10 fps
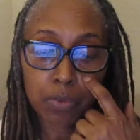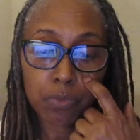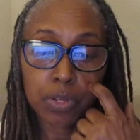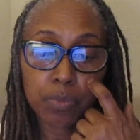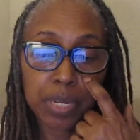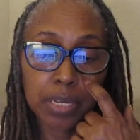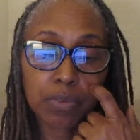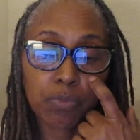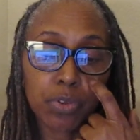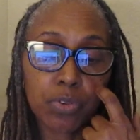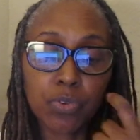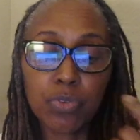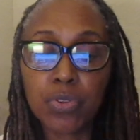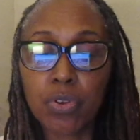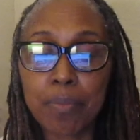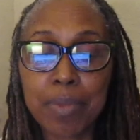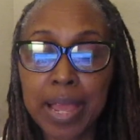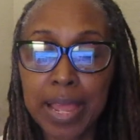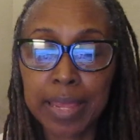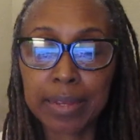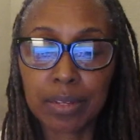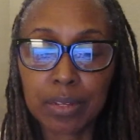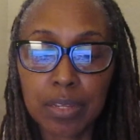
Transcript: meaning renew your mind